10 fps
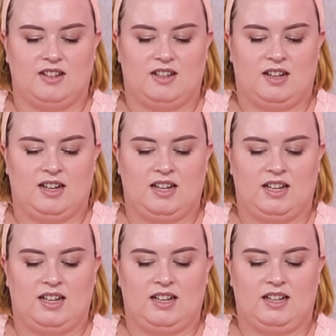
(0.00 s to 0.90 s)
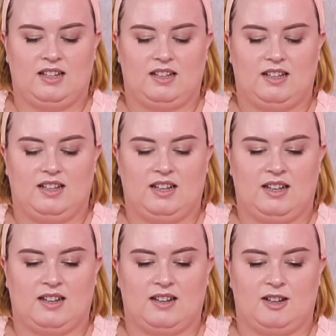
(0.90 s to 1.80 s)
I
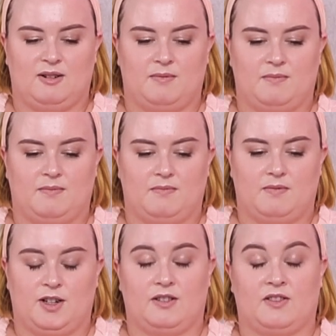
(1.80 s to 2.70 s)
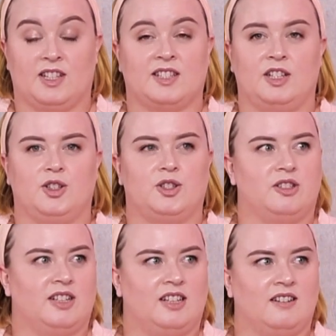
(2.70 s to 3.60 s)
am a senior
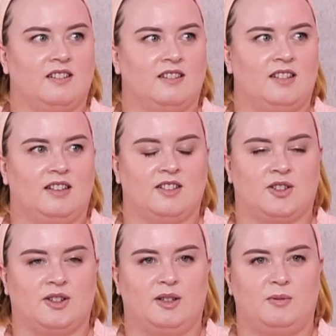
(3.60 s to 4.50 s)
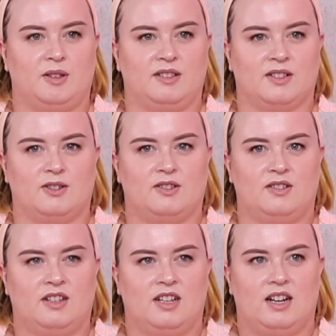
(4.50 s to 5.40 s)
tutor here at the Australian Beauty
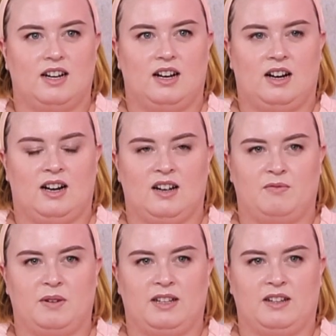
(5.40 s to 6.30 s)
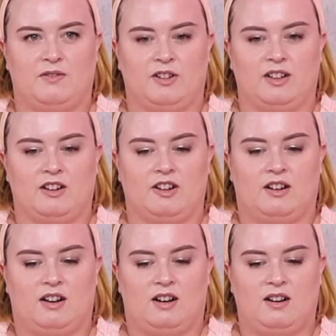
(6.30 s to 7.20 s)
School. I've been here for
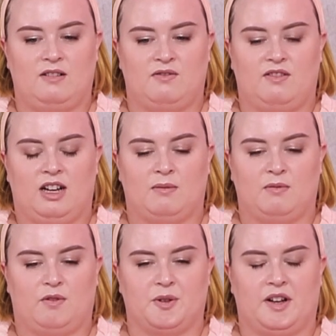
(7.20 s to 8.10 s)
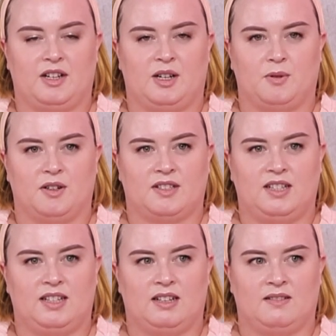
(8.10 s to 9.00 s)
1.5 years, and before that I worked
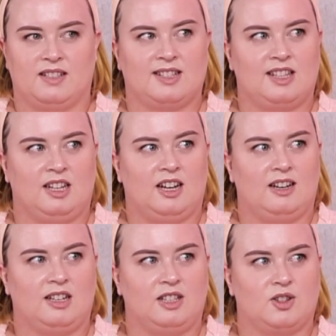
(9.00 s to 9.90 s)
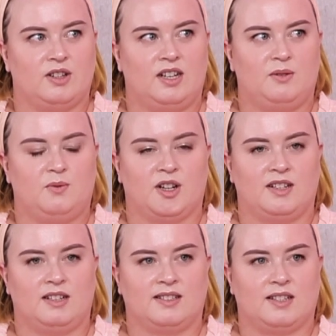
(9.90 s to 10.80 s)
in the skincare industry,
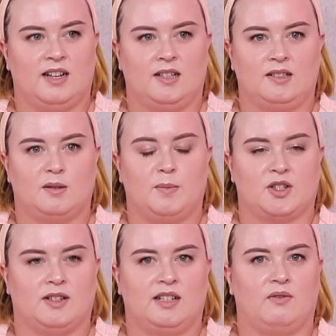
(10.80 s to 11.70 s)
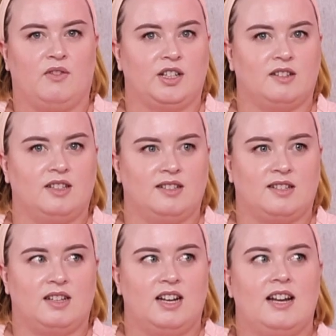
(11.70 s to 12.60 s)
working as a specialised
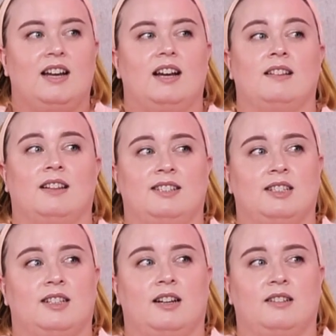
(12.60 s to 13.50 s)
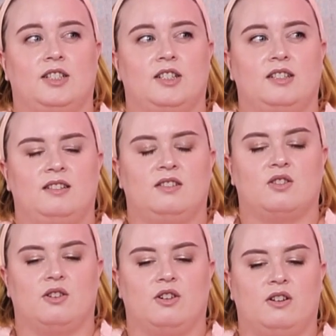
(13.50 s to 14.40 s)
facialist and laser technician.
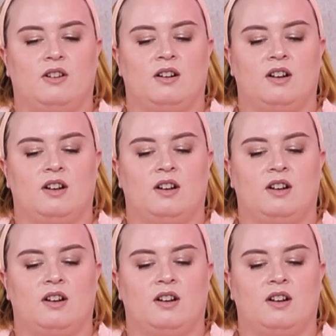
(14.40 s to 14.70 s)
So